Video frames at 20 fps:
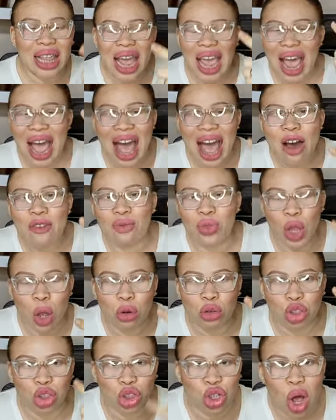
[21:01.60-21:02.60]
They have
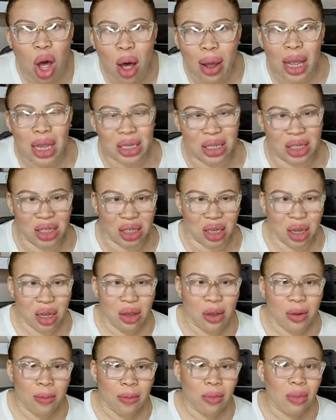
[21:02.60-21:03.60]
no choice.
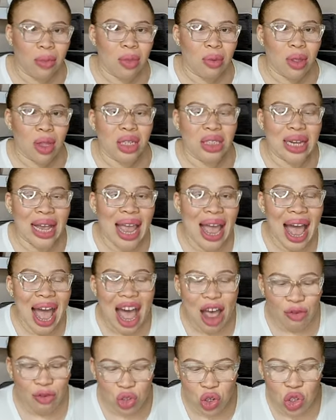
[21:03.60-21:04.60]
They
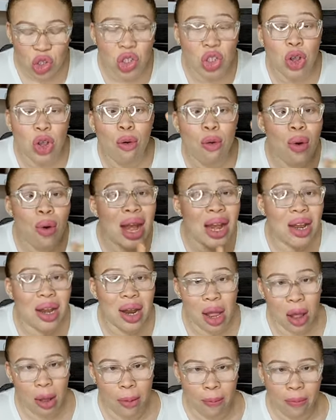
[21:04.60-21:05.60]
have to
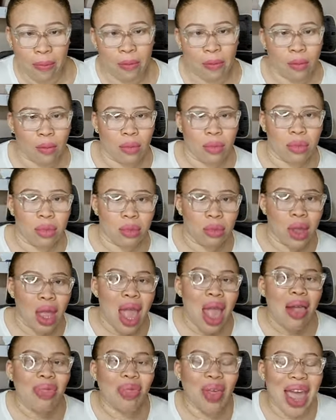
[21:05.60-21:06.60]
surrender.
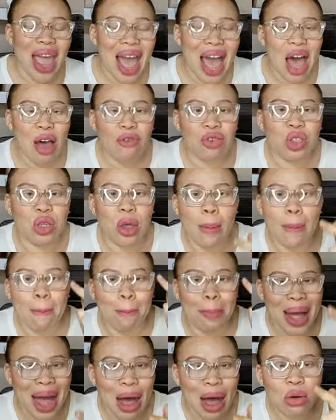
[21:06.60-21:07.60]
They have to
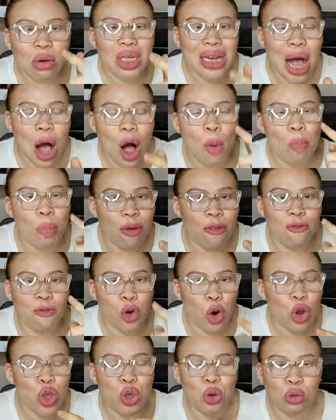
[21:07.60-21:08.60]
bow down
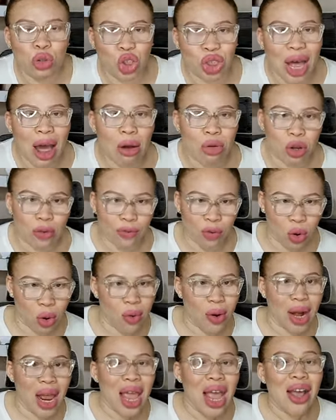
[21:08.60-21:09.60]
before you, child of
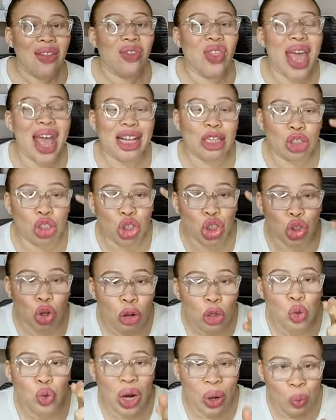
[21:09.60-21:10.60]
God. Their
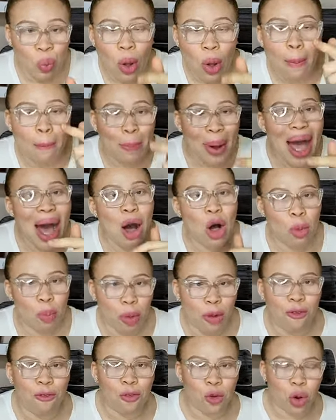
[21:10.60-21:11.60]
children will bow
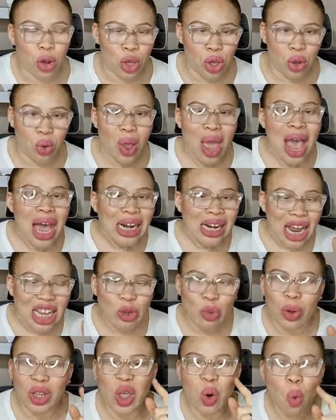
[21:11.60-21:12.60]
before you.
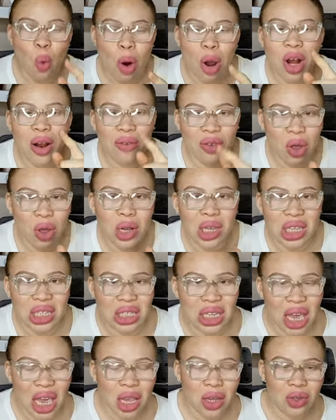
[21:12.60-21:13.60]
That's what the word of God
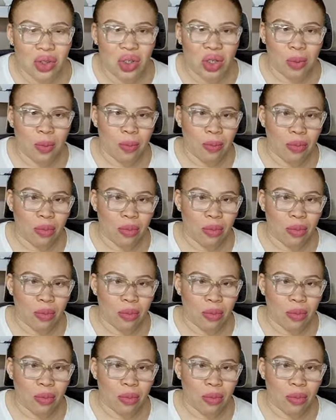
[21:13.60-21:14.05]
says.